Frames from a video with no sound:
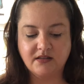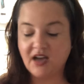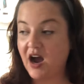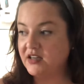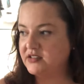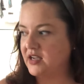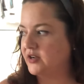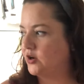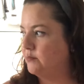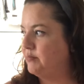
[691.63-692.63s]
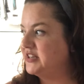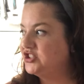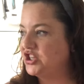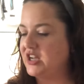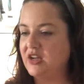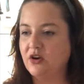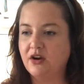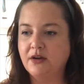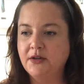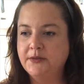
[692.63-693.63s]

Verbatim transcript: toxic or bitchy or